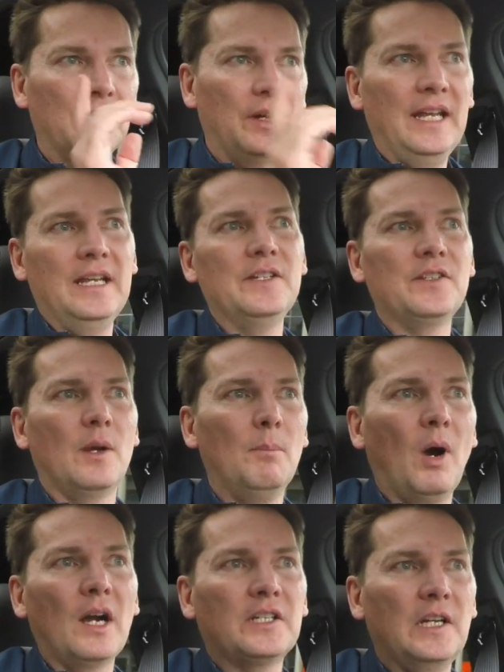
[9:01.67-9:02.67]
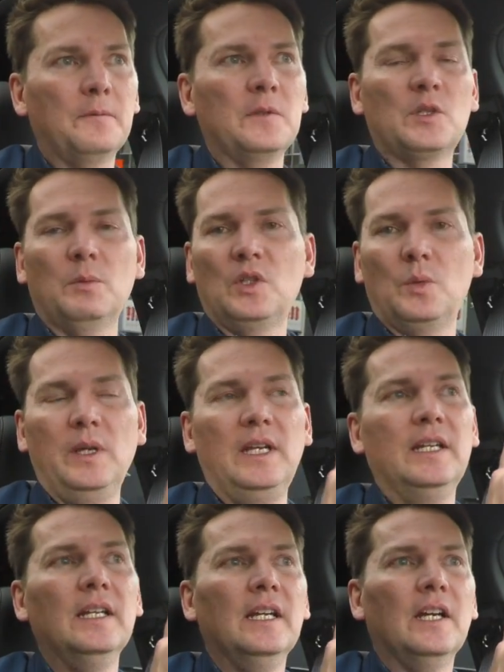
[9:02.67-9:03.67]
there is a marked difference
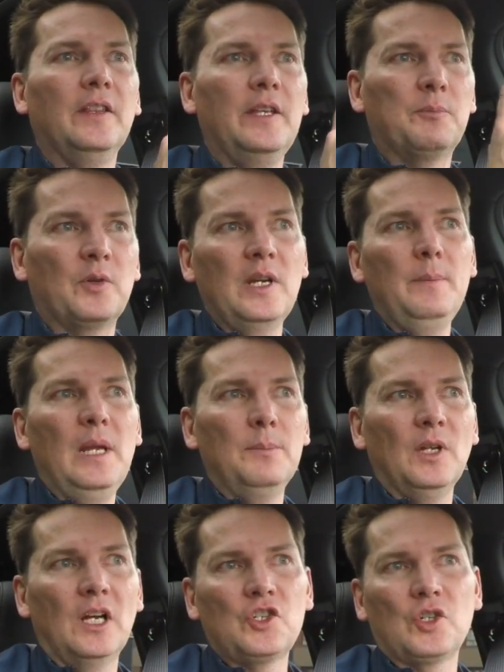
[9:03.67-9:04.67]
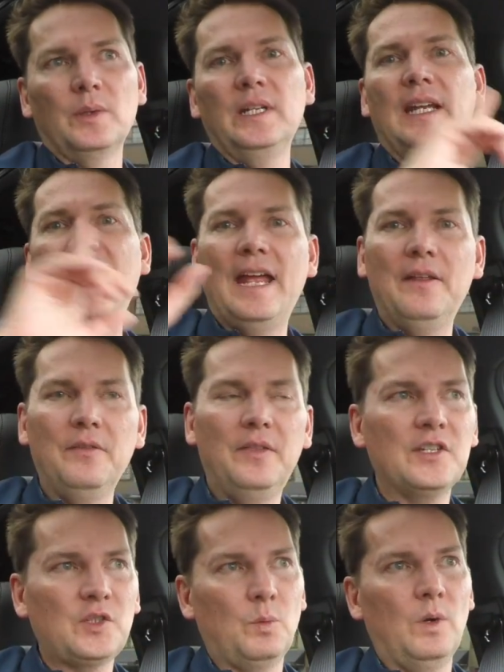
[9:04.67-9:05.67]
between the premium luxury and
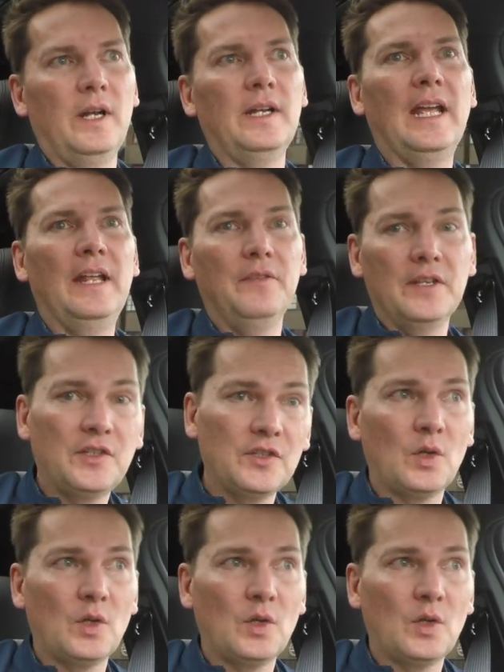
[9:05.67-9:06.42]
this one, and this